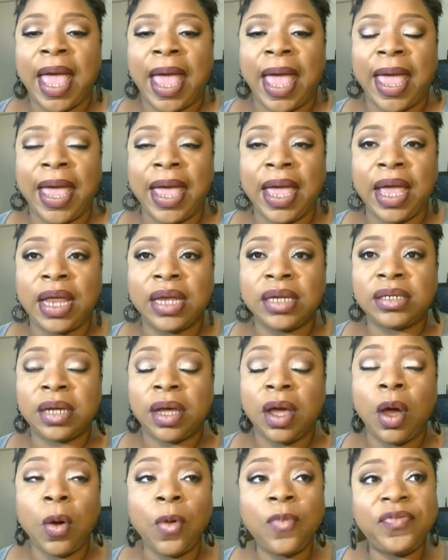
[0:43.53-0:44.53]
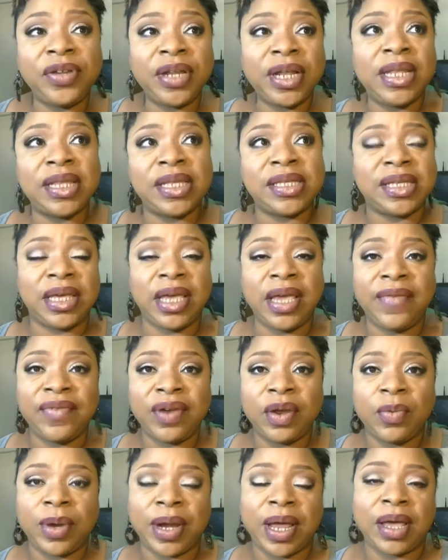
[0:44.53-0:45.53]
And hopefully this
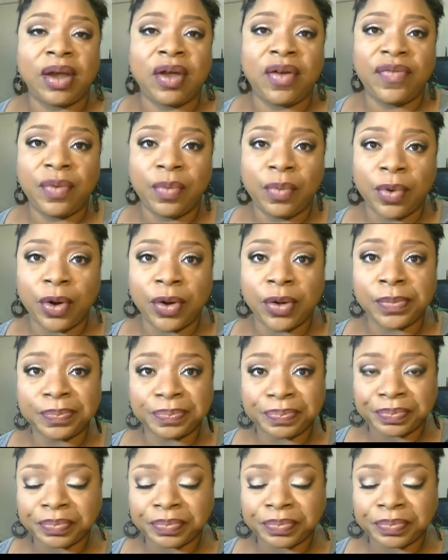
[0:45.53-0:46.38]
evening when I get off from work,